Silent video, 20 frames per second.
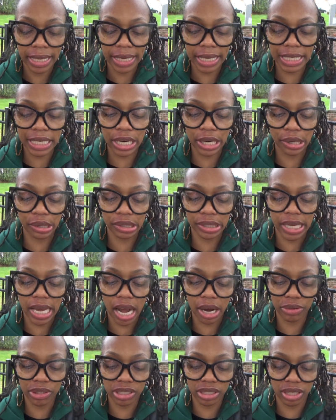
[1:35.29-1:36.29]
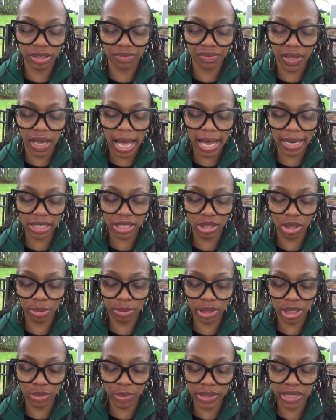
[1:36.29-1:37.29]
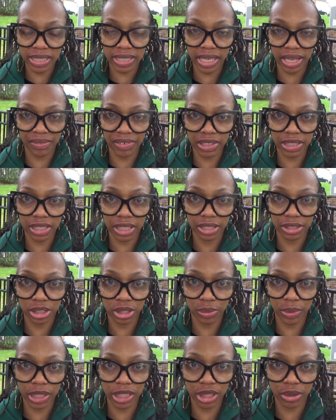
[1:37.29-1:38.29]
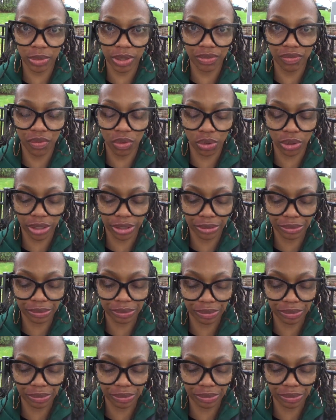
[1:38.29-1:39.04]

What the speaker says: in the early hours of October 27th, 2024.